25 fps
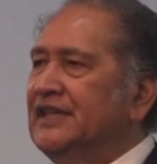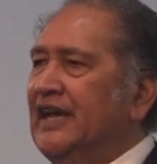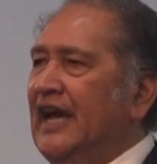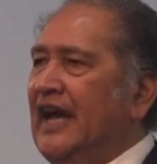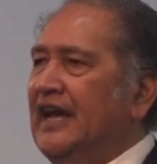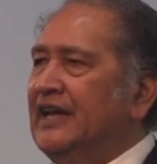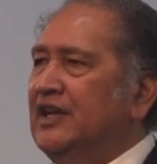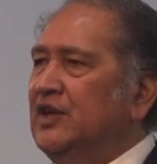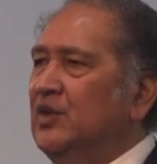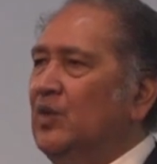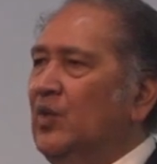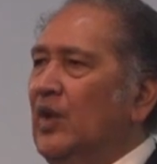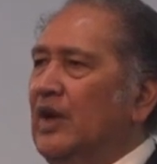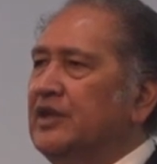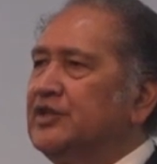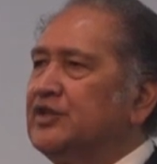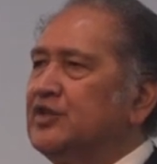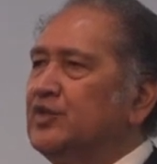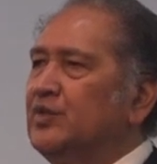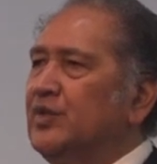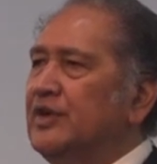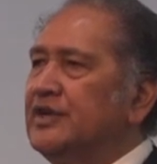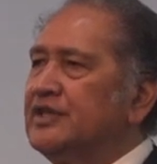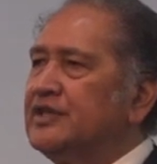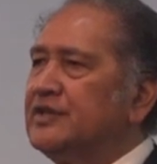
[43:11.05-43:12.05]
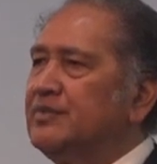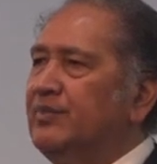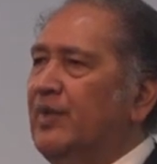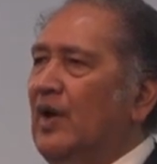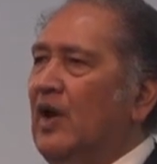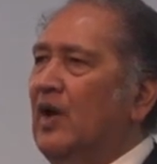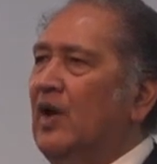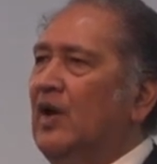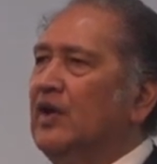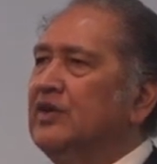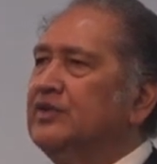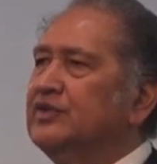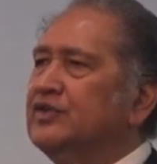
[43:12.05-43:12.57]
and you want to
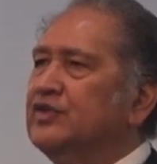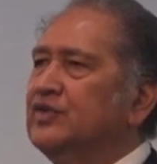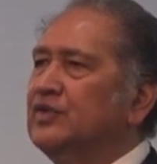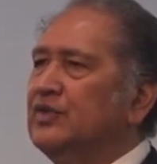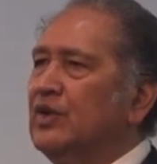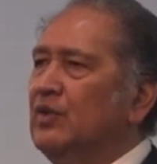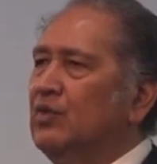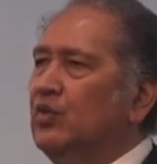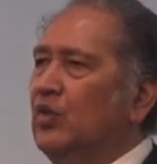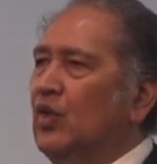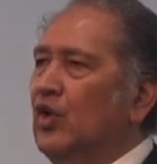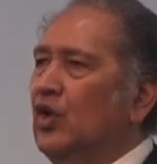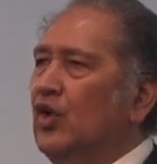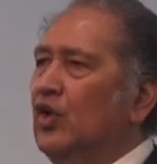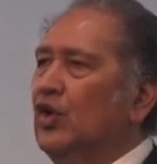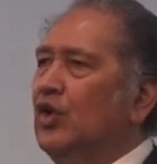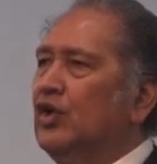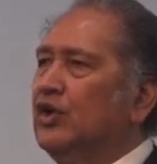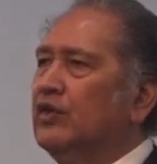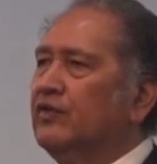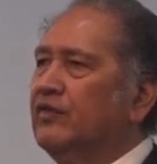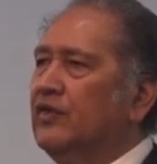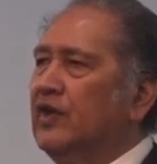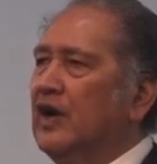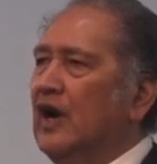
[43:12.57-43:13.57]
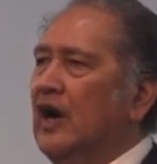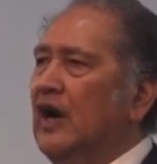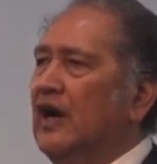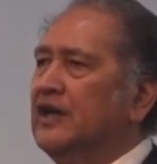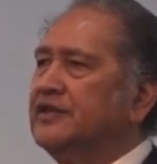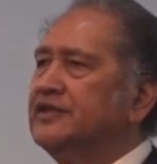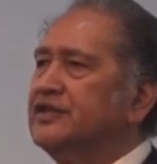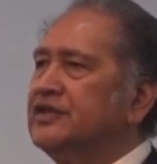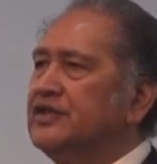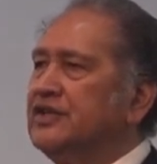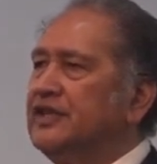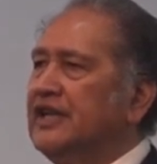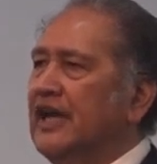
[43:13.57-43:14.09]
respond to the word of
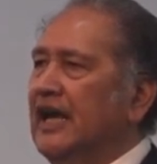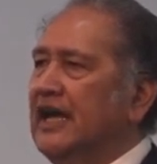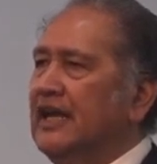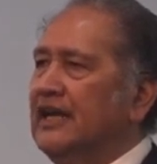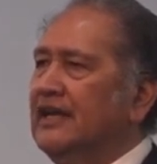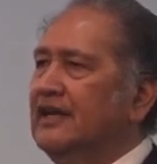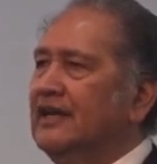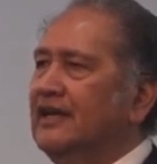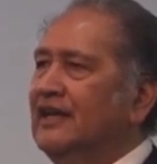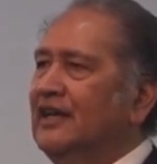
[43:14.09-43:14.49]
God today,